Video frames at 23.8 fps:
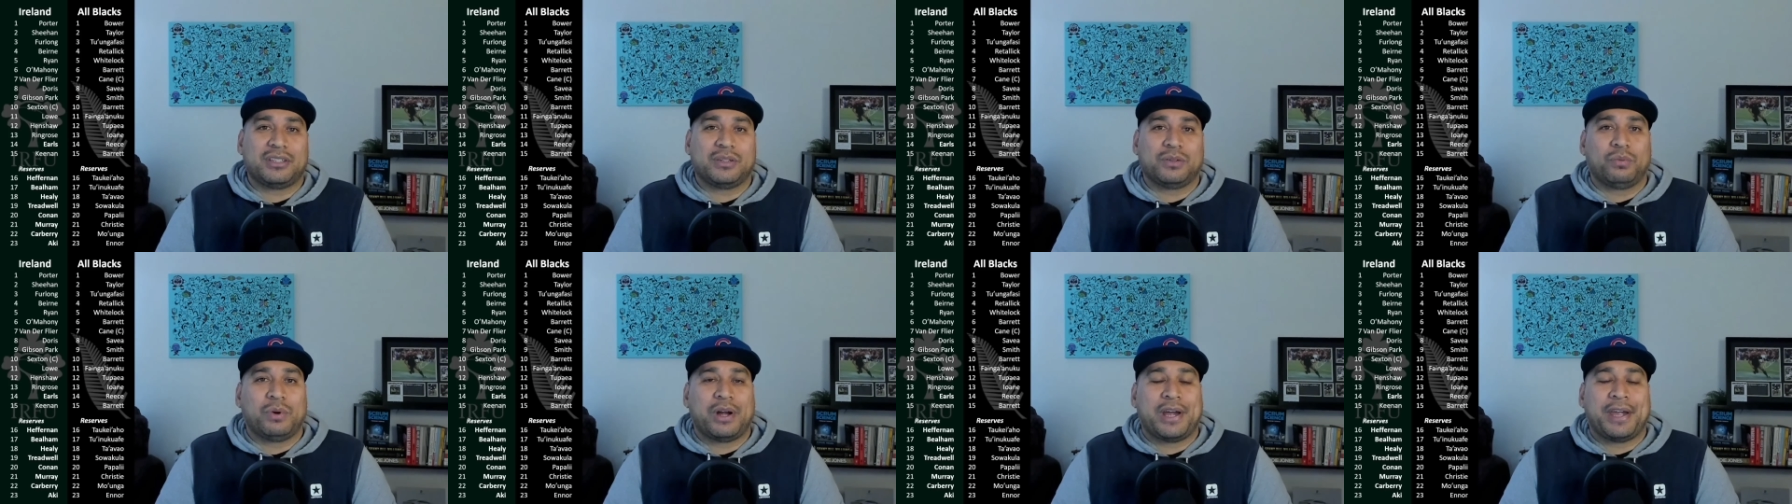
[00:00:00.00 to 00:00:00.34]

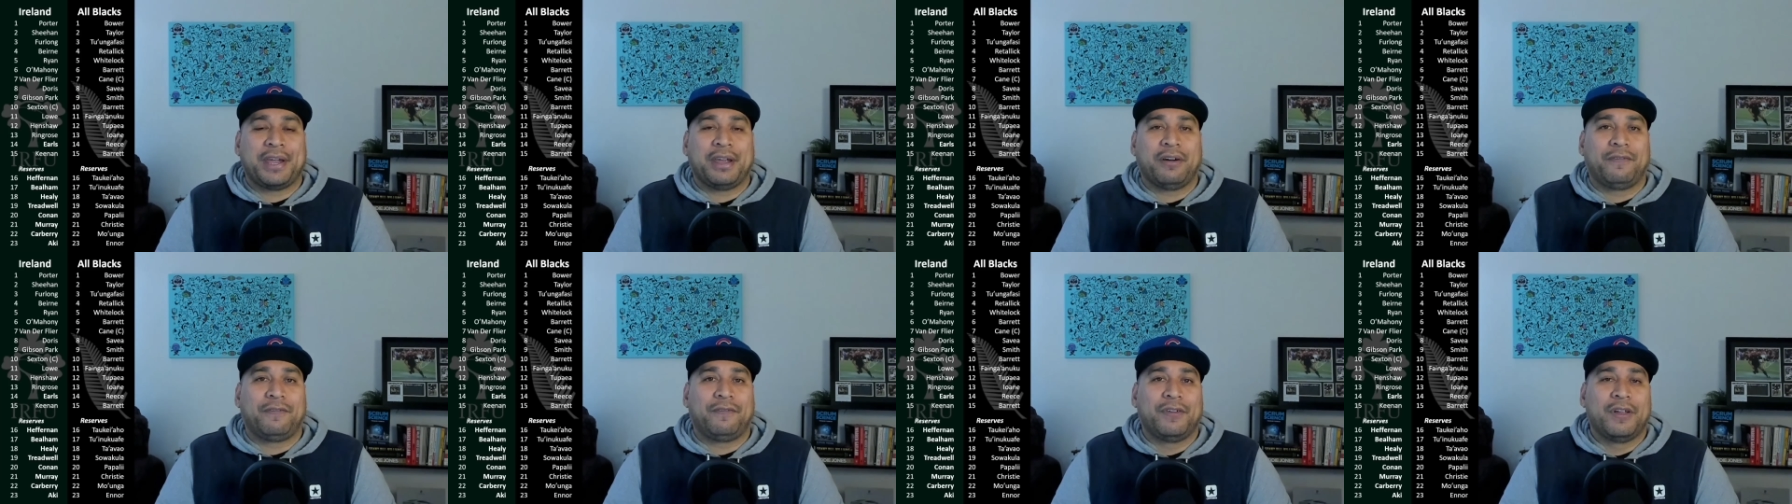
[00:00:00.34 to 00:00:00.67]
a way
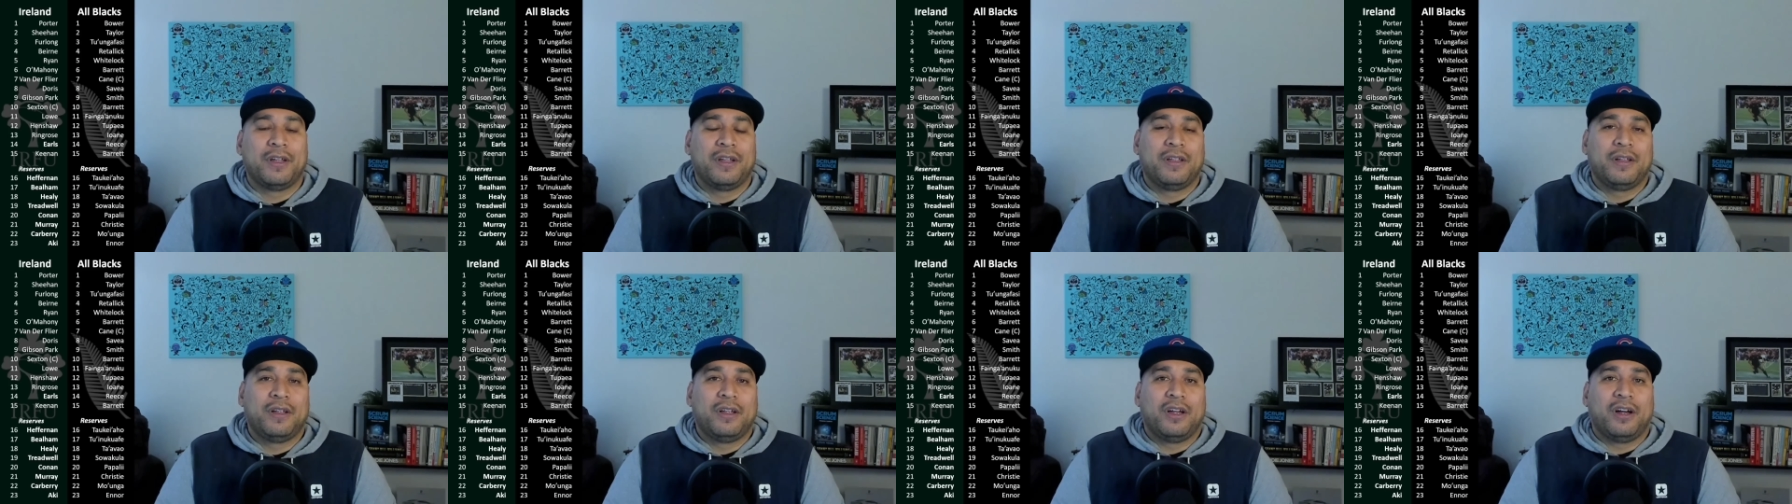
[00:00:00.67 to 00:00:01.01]

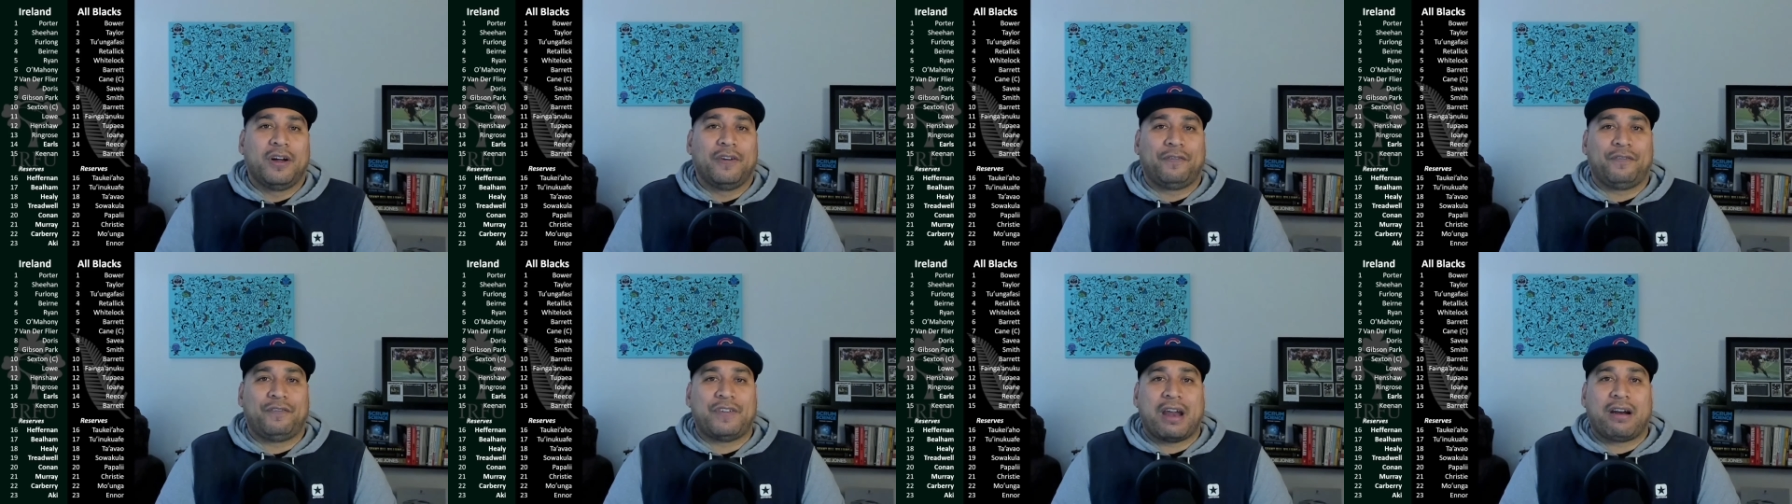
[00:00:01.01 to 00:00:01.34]

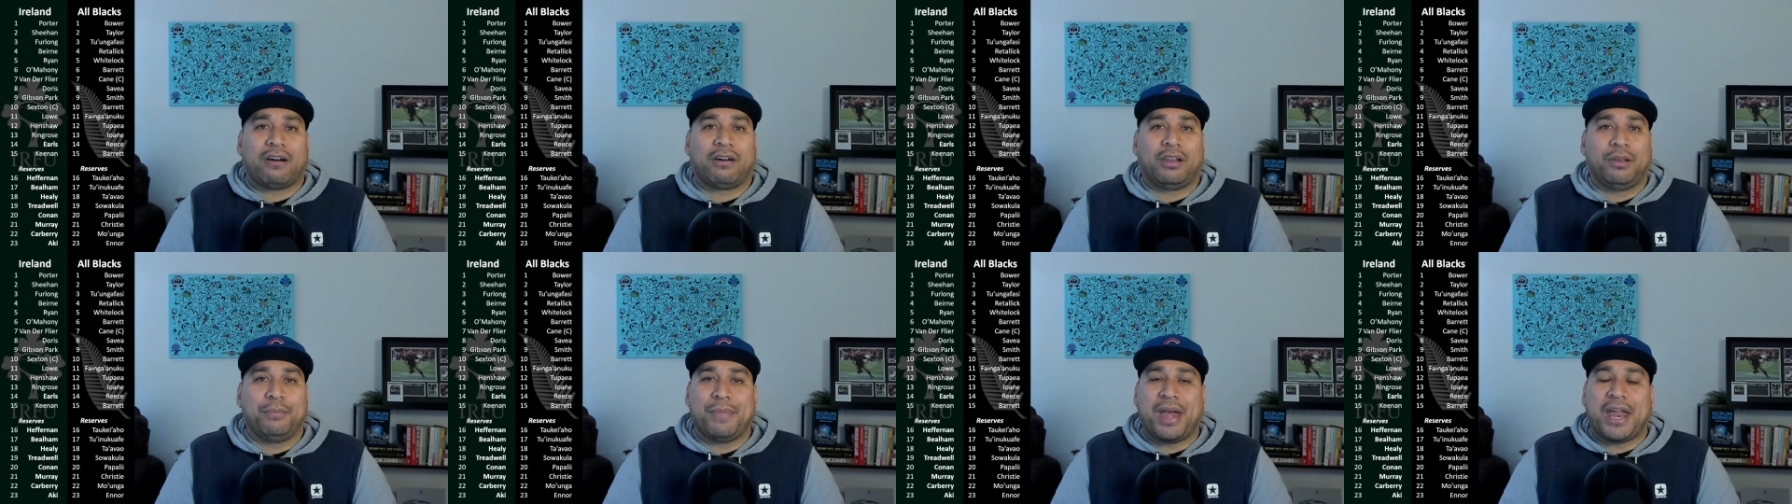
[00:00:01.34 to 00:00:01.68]
of
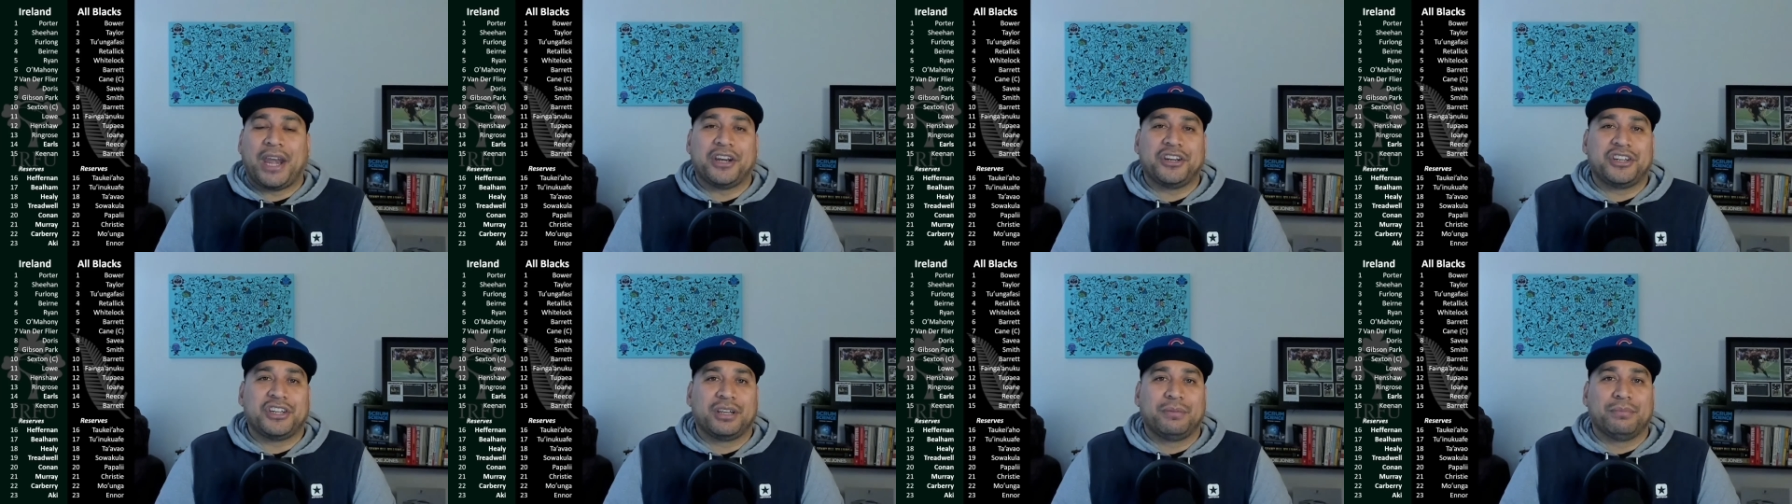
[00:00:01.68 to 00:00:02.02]
Farrell
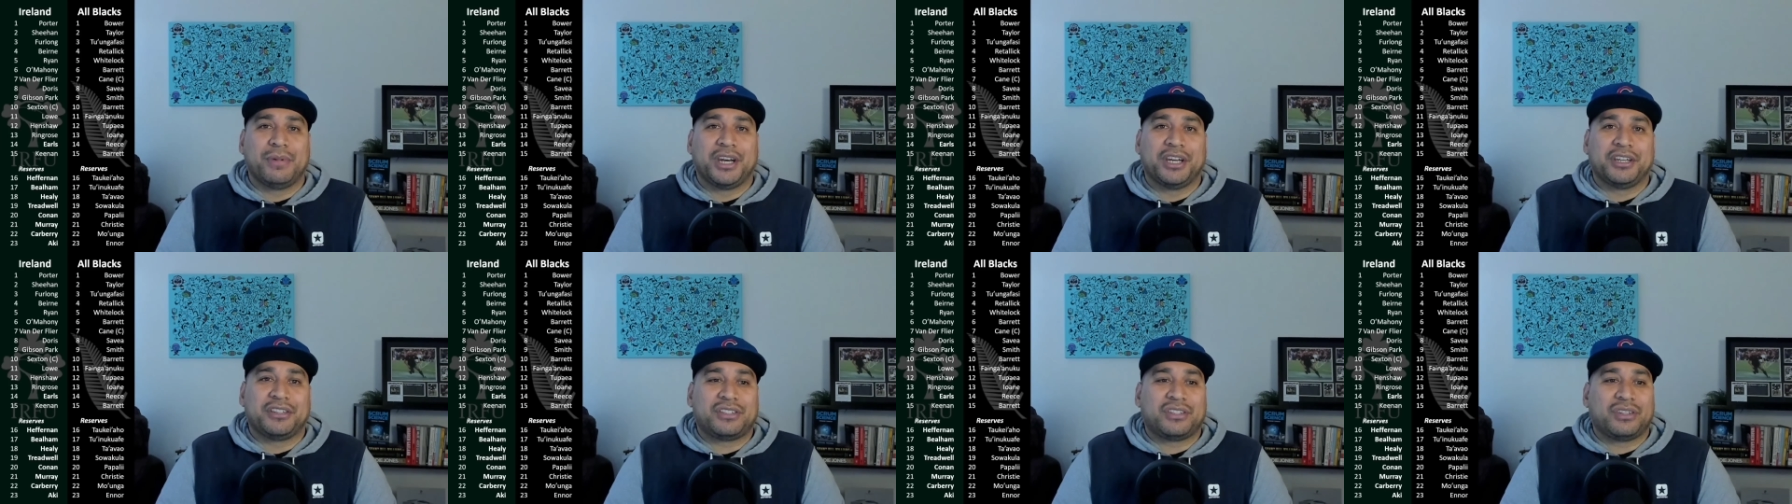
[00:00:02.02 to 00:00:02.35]
managing
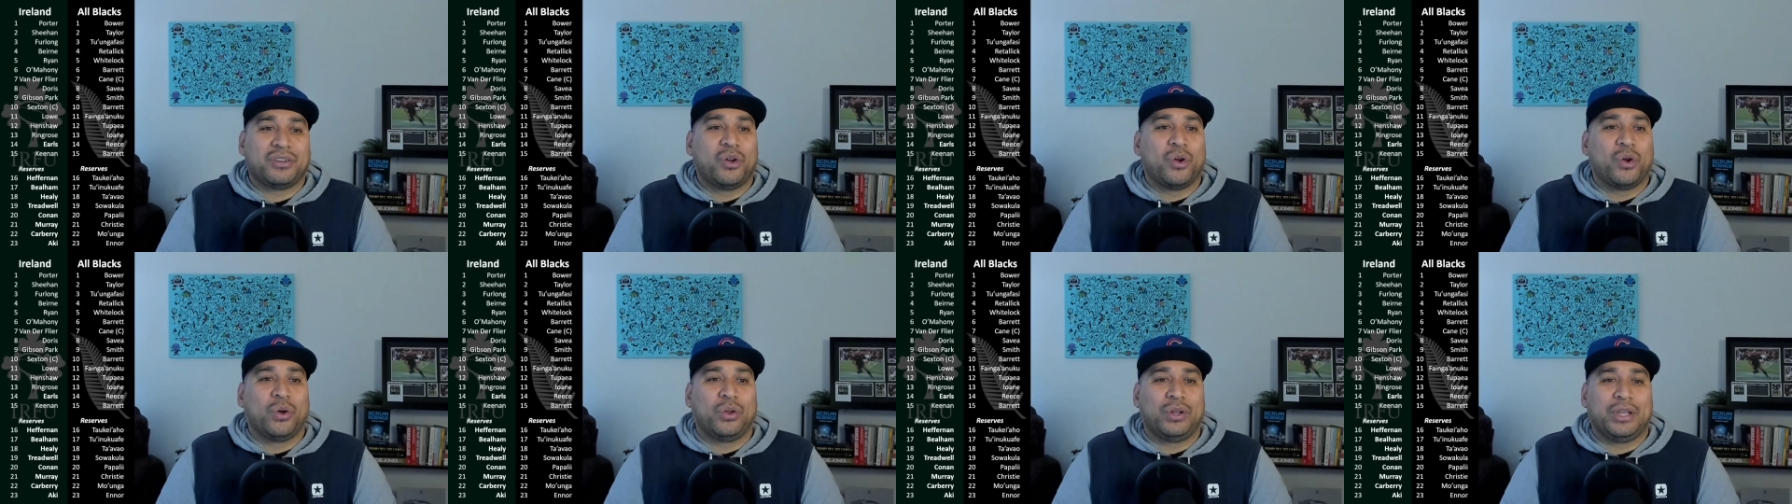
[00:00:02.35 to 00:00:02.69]
minutes
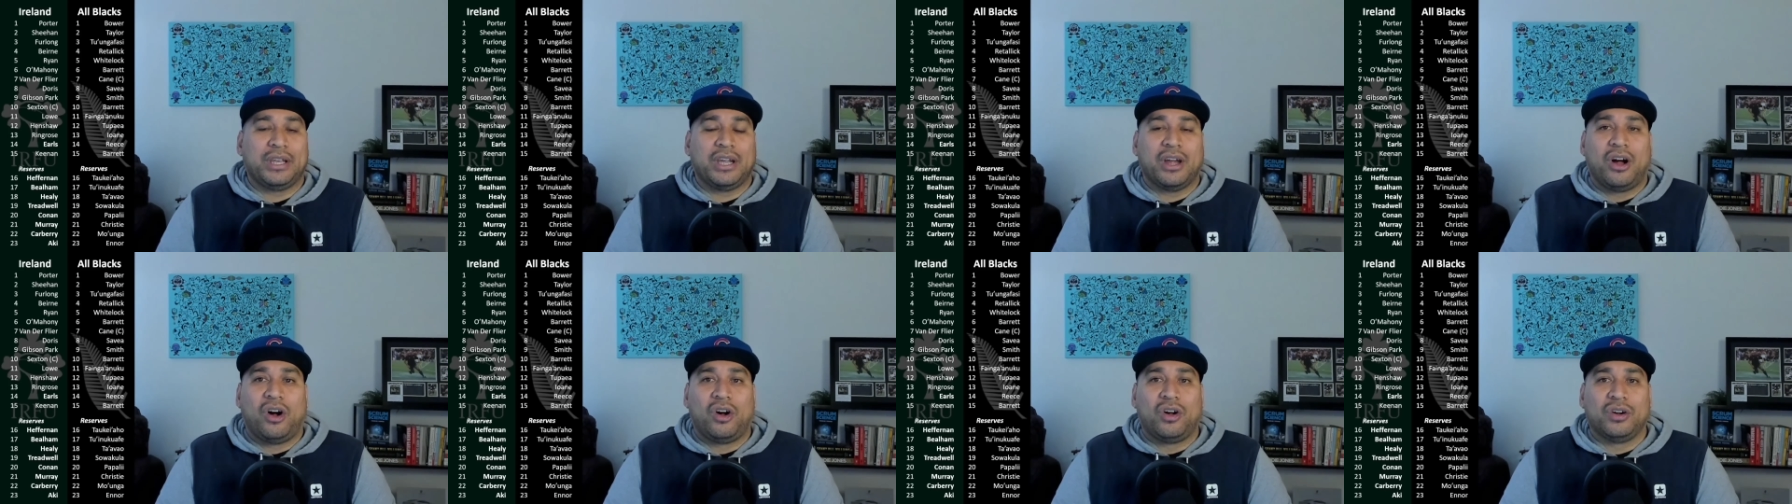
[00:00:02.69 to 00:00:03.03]
early
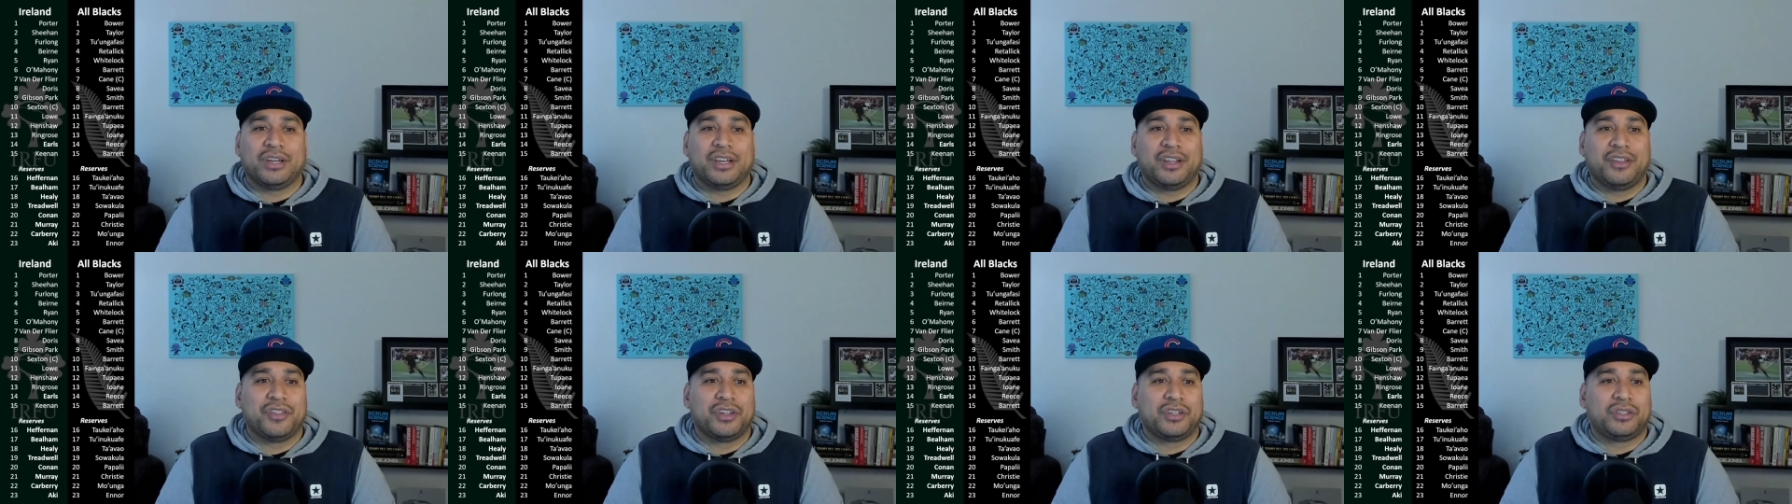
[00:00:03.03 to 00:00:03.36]
on
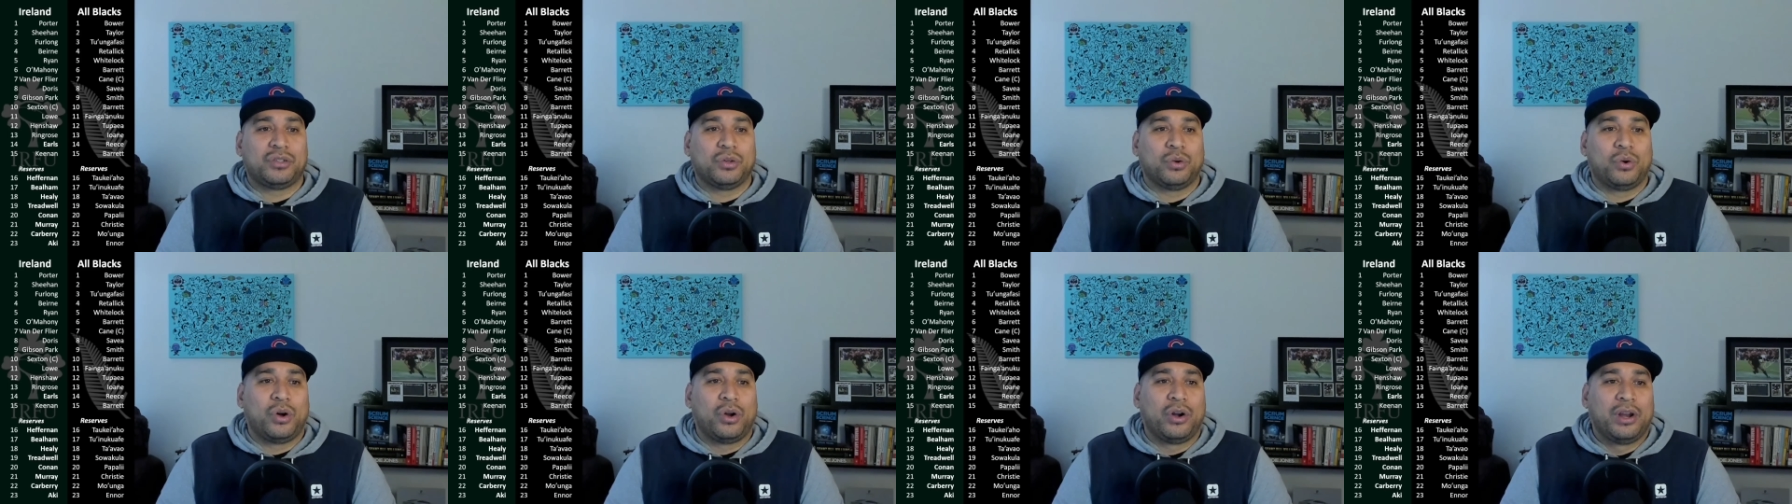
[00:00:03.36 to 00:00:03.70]
in the
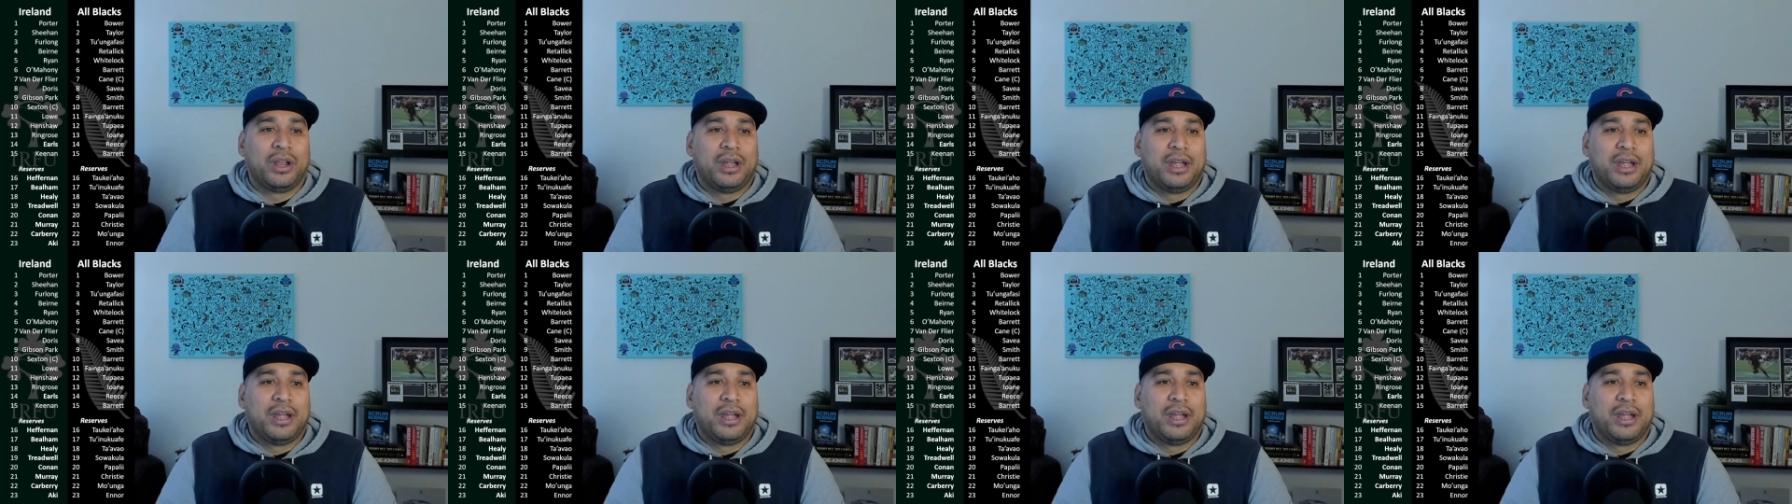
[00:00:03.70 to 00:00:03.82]
tour.